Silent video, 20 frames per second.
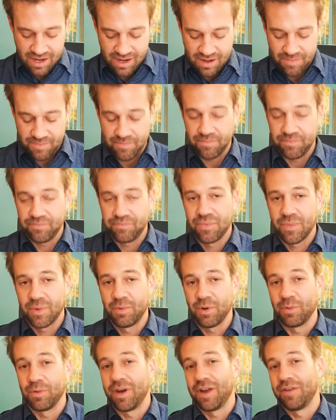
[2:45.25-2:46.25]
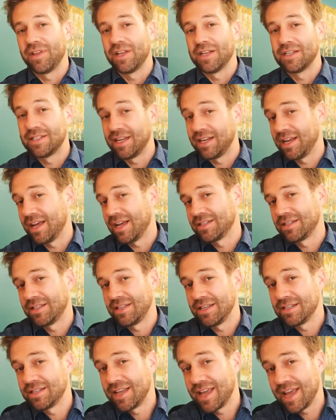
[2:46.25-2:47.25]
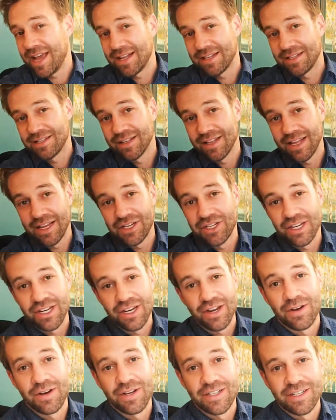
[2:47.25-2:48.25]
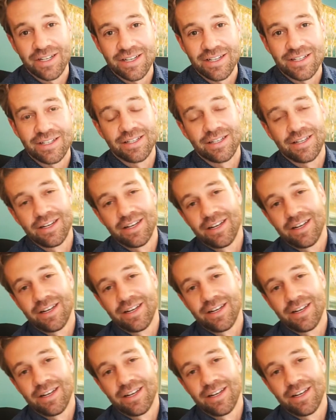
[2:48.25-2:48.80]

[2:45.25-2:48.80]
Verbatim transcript: um, but whenever they send us these cancellation notices,